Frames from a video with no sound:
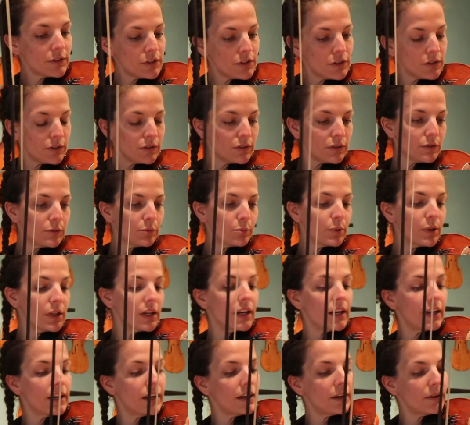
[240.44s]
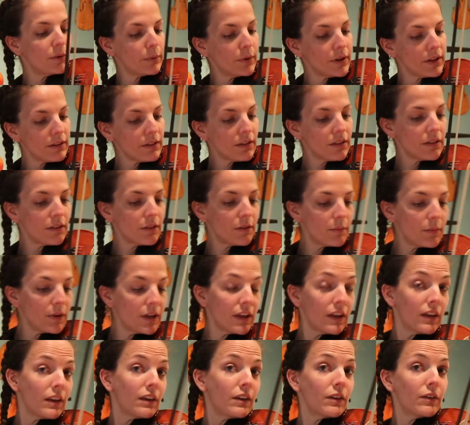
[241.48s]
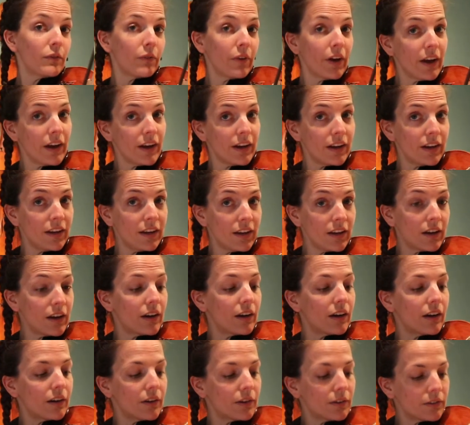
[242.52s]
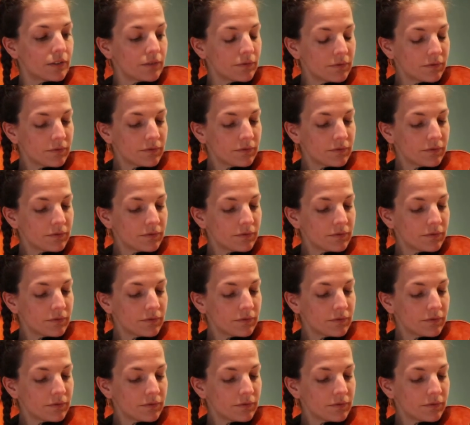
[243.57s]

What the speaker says: 2, play with me, ready, go.